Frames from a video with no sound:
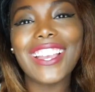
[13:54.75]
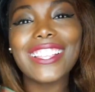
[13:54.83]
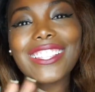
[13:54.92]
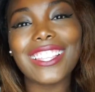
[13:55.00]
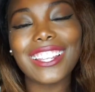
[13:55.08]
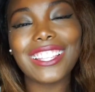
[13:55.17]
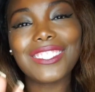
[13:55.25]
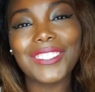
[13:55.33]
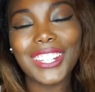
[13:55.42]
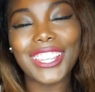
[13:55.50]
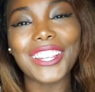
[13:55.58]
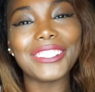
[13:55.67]
you guys in the next
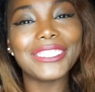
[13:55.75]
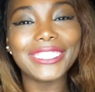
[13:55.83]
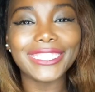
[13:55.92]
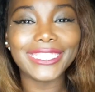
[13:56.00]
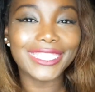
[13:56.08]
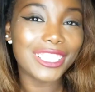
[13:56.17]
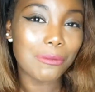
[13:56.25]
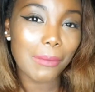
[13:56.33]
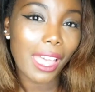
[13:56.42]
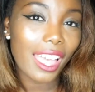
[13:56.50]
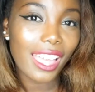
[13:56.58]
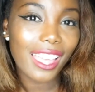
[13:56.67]
video.
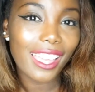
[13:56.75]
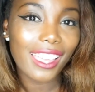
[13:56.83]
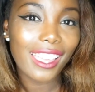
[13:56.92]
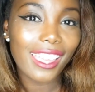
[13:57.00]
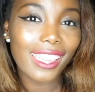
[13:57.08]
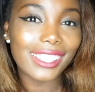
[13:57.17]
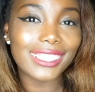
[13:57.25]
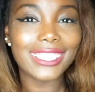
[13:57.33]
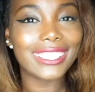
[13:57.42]
Bye.